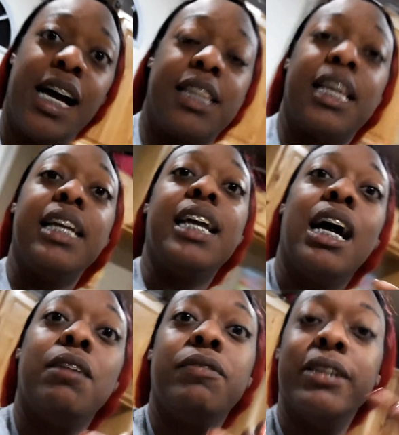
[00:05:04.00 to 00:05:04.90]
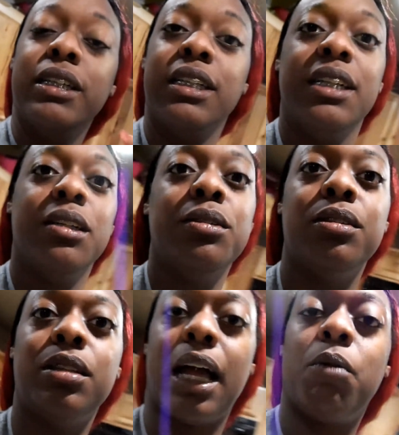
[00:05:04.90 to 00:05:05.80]
thank y'all for
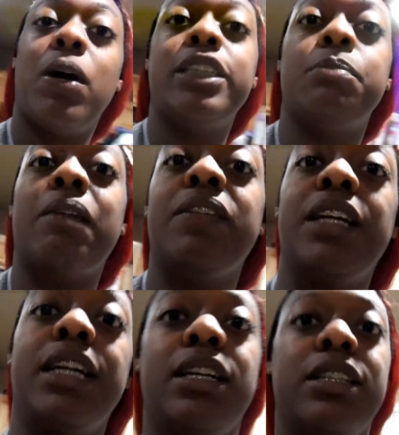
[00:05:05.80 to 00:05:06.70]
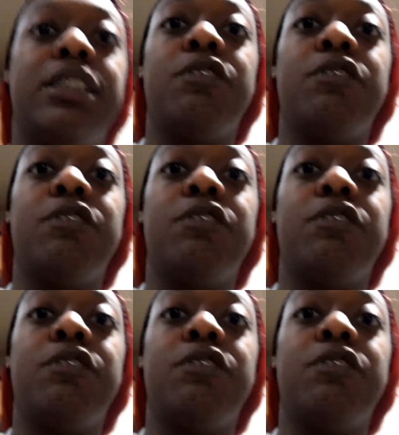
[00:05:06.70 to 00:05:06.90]
like watching my videos.